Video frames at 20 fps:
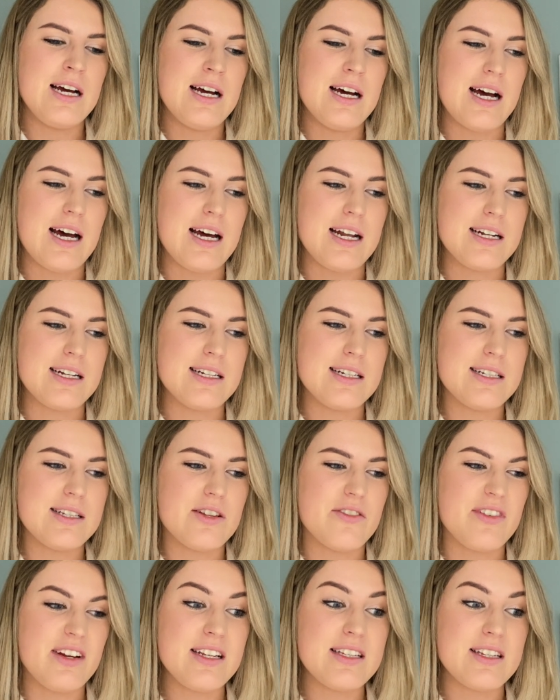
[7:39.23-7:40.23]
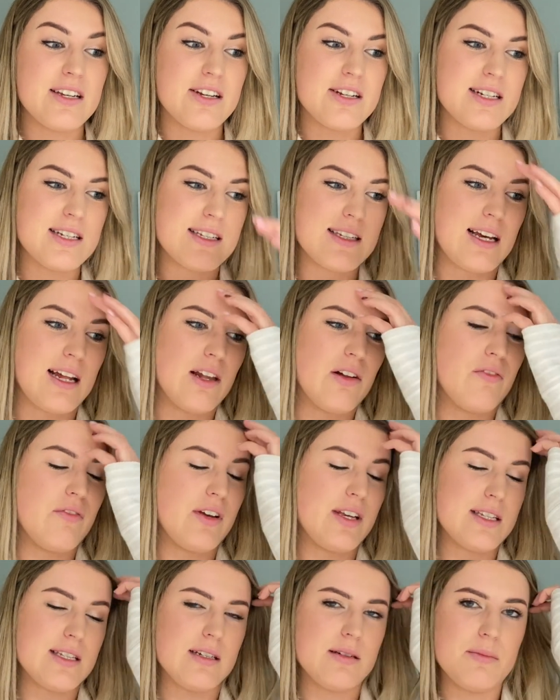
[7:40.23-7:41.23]
and they're easier to sell
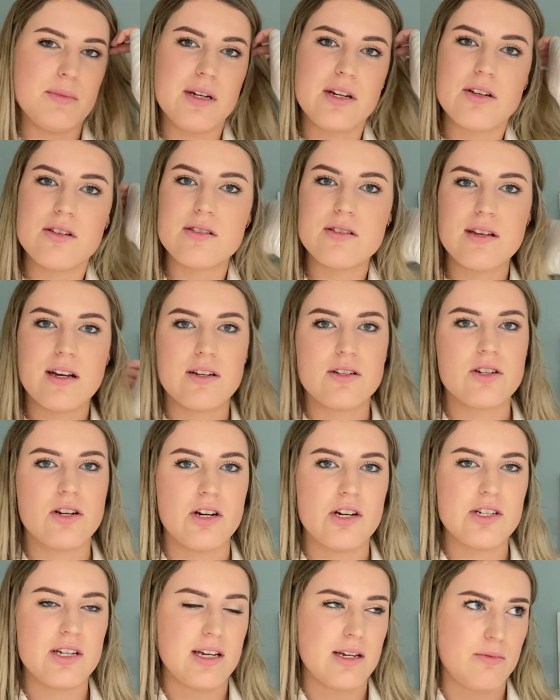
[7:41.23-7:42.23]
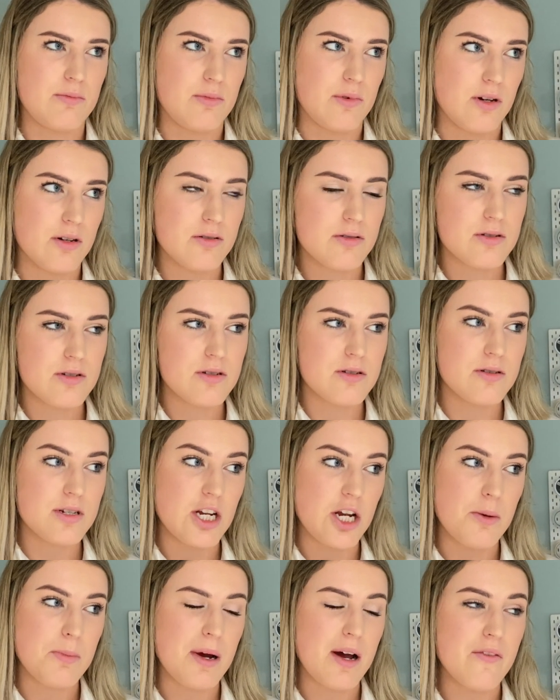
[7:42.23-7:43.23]
obviously because I charge like what,
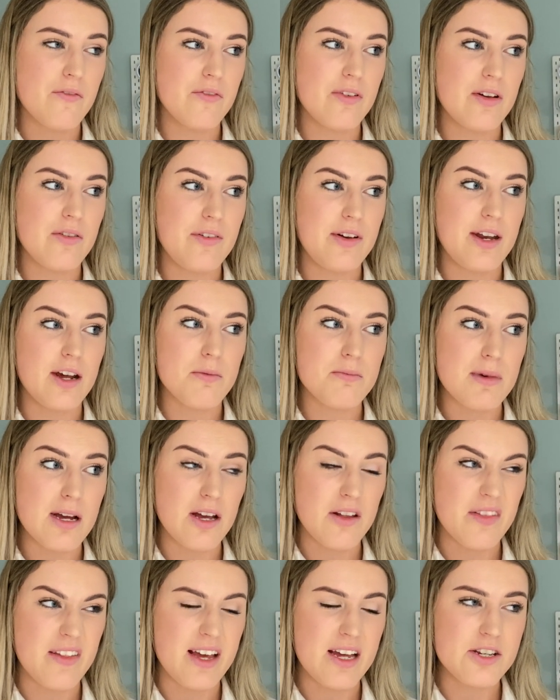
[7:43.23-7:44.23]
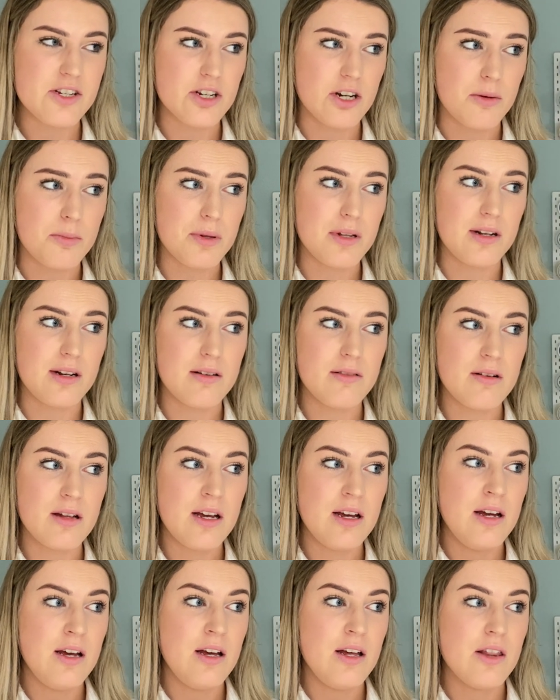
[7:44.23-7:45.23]
£2.50 on my online shop and
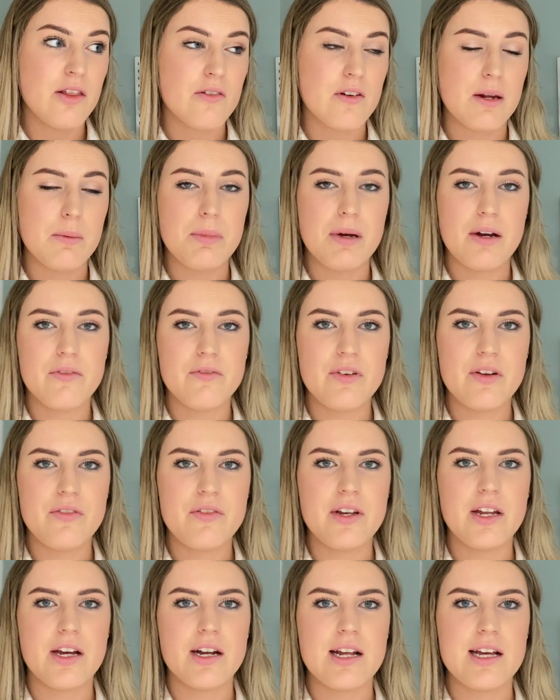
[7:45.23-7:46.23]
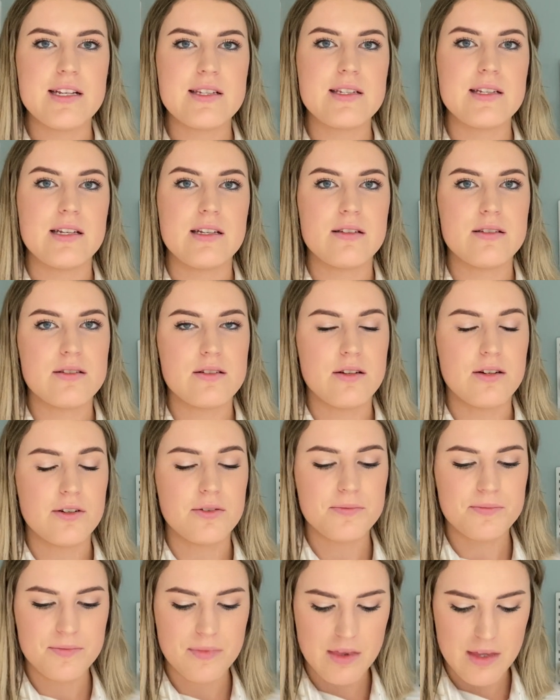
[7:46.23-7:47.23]
£3.50 on Etsy, so
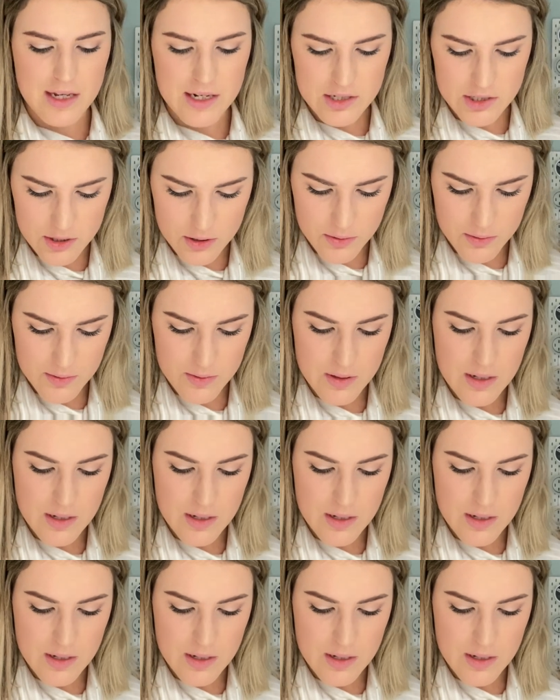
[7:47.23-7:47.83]
they do